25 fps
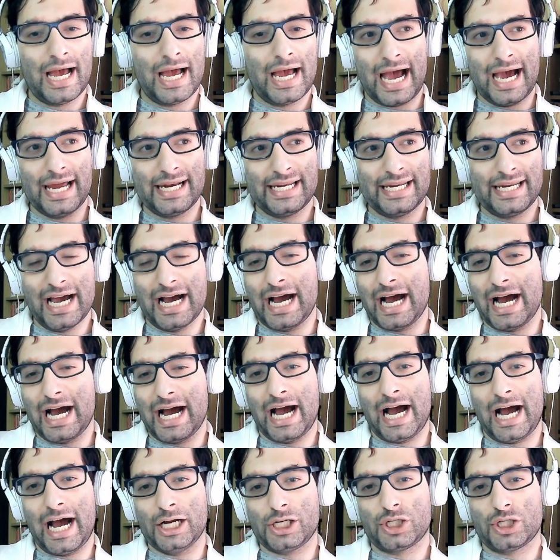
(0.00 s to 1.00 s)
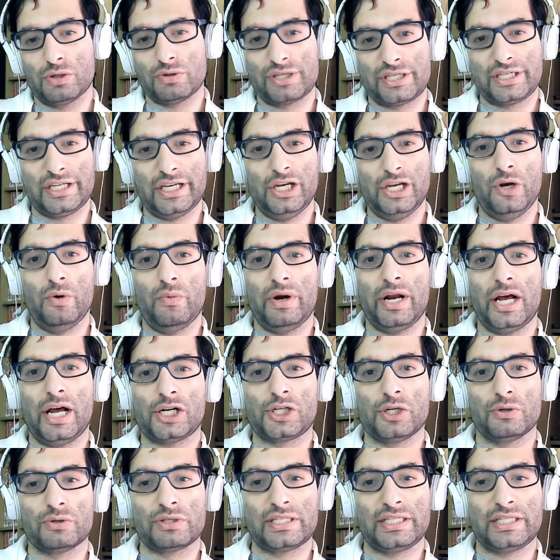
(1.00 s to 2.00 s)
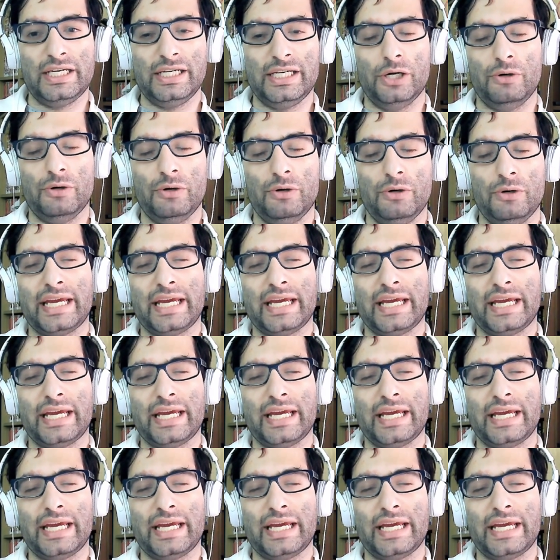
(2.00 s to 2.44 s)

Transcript: And yeah, I, I shall see you when I shall see you.